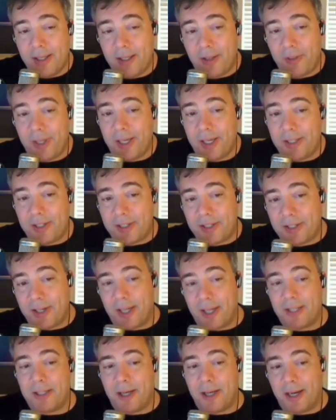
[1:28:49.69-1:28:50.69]
The thing is, it's
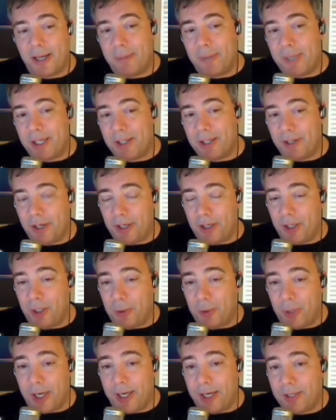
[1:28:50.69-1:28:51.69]
not documented in
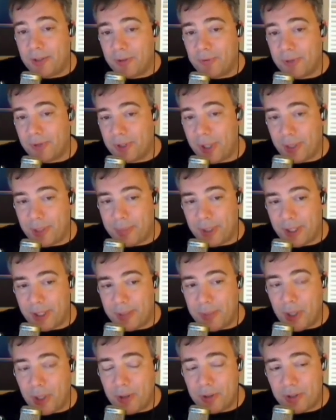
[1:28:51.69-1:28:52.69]
the UI. So, for
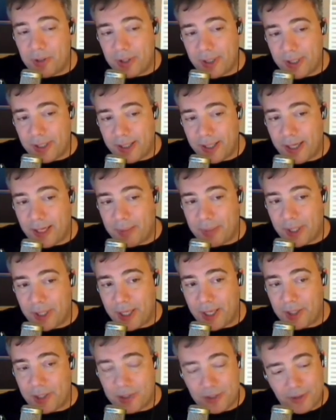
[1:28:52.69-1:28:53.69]
example, in most uh,
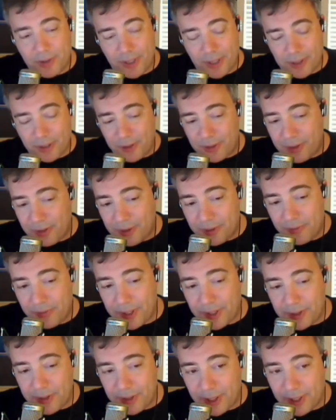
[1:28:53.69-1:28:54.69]
applications, I'll just
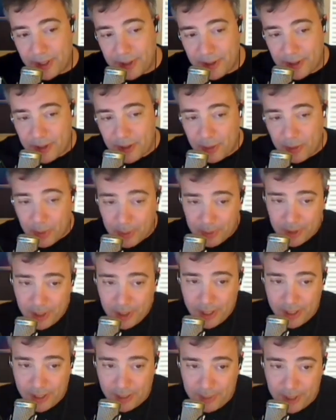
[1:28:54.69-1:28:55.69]
use VLC because this is the one we're
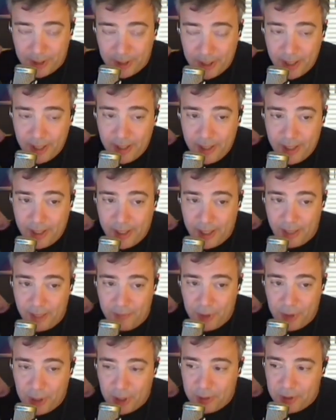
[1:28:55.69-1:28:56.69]
talking about
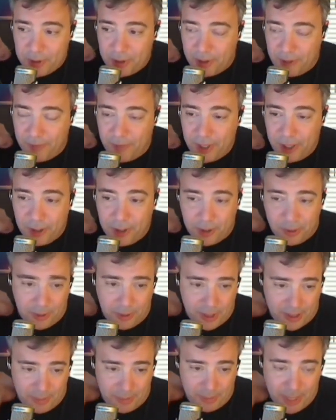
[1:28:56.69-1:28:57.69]
if you go to the
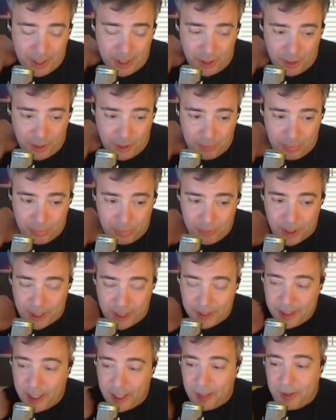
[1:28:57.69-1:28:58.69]
video uh, menu and
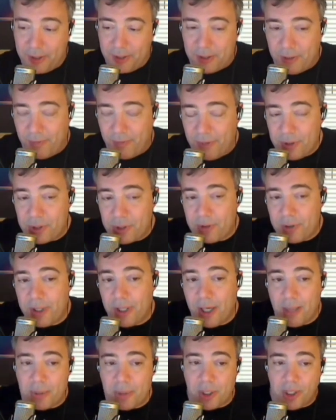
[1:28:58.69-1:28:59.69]
bring it down, there's a full
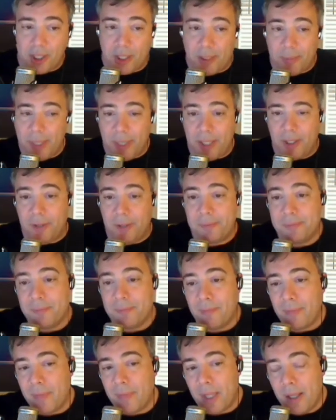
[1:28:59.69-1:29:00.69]
screen option on the menu
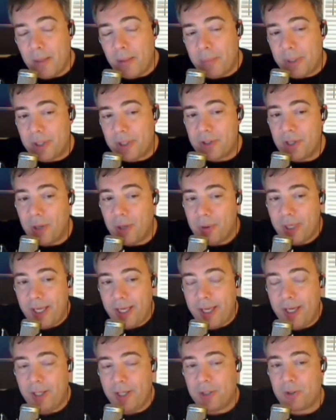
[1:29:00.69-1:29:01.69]
but there's no
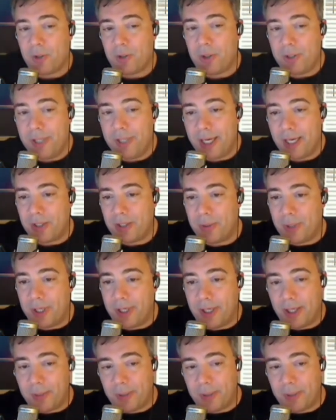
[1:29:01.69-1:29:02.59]
key control next to it.